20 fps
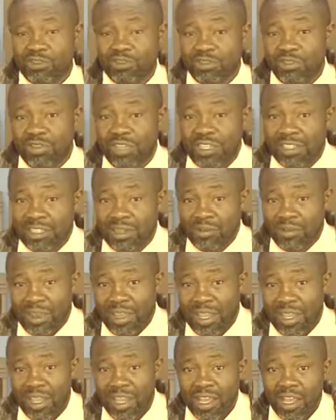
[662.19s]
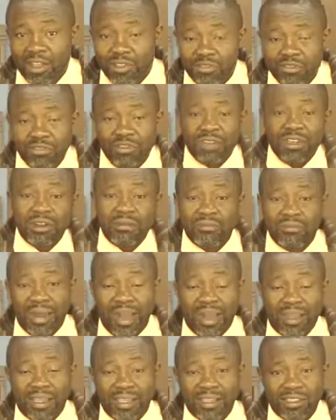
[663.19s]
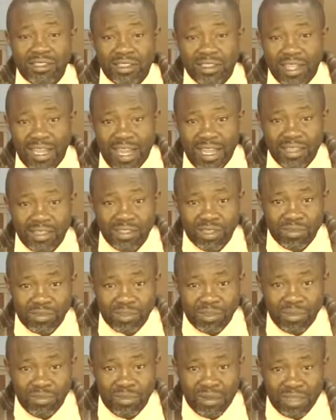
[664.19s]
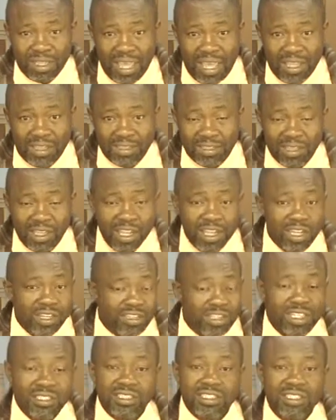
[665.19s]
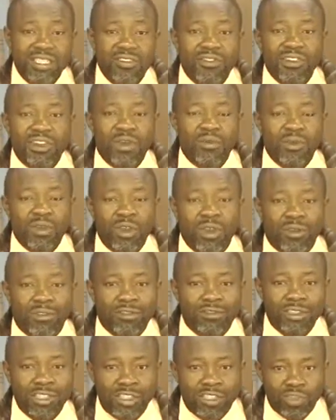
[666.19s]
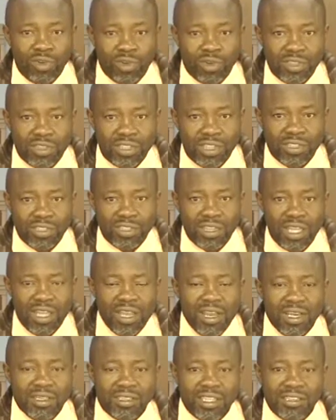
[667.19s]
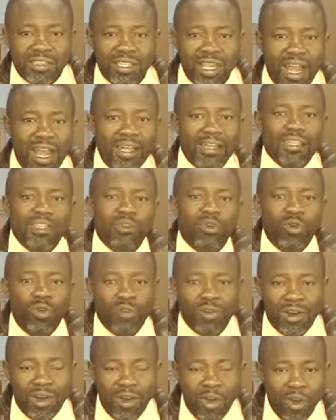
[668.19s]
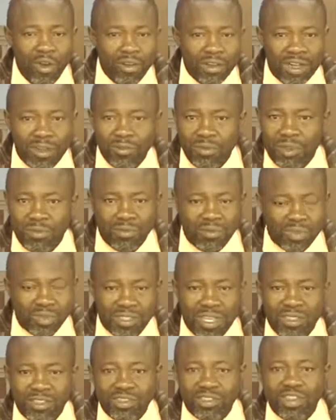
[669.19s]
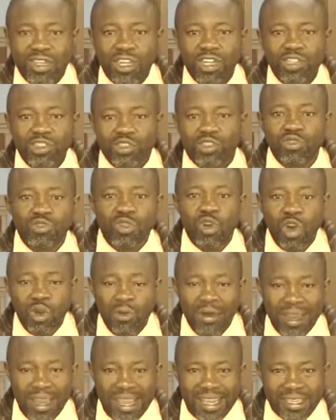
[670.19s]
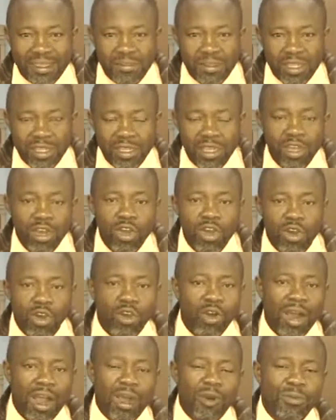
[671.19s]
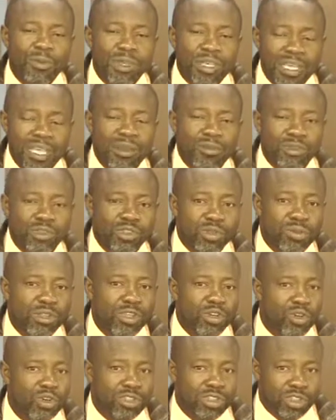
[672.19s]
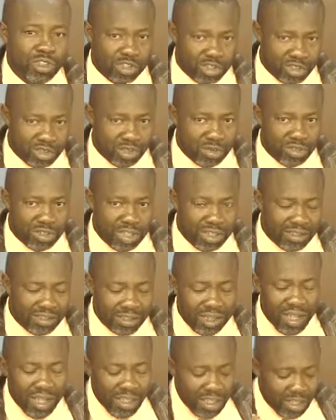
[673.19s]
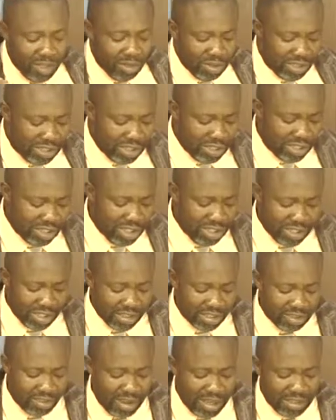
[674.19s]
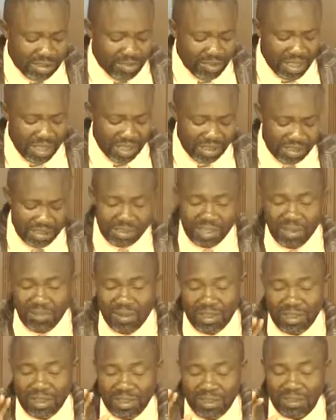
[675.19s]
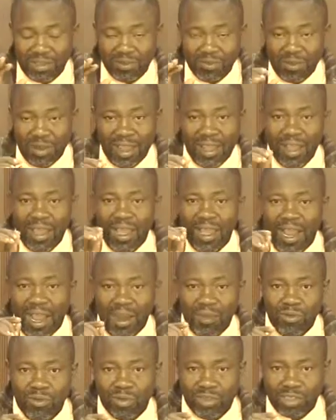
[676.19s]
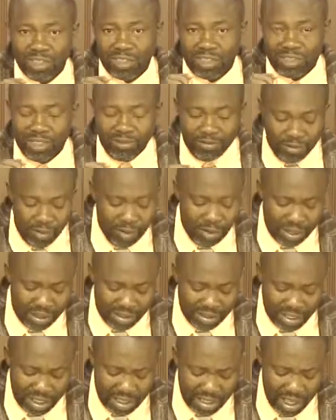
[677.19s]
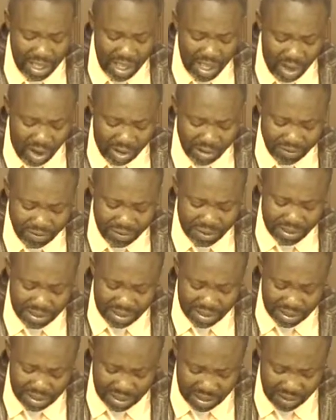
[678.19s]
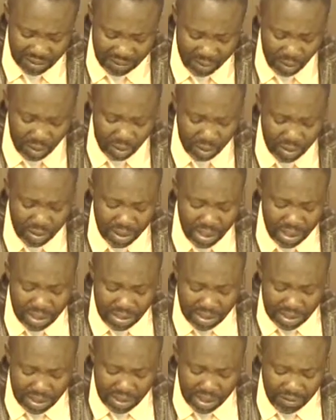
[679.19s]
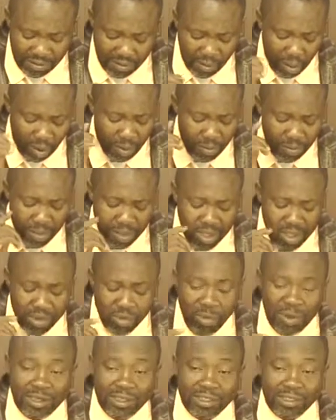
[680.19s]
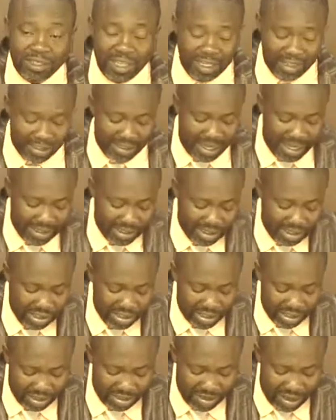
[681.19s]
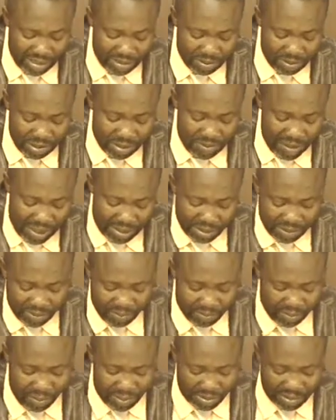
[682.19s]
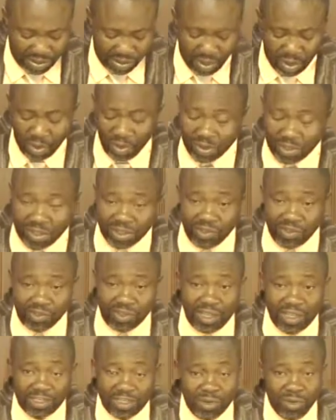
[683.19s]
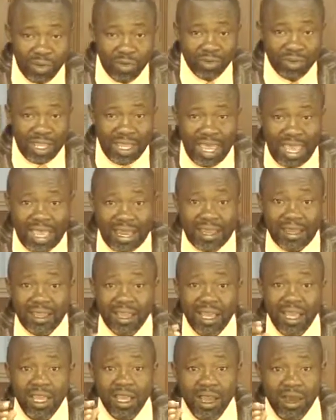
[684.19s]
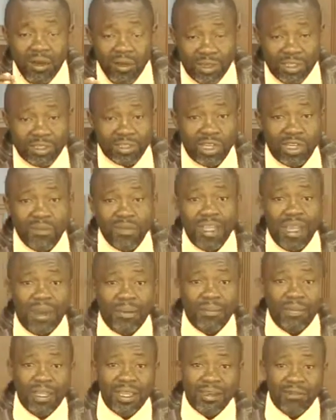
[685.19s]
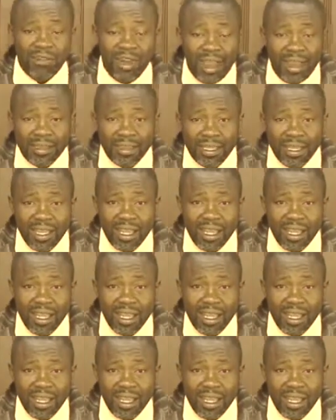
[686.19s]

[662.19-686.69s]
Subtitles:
throwing it away, throwing it back into the hand of somebody else, just giving away our resources, just handing over all that we possess to our enemy? Or are we able to be good custodians? You know, see, Jesus Christ made a statement, and this is where I want us to focus in on verse 34. 34. When it says, as Jesus Christ would have expressed all these things about the end, what is going to be happening, right?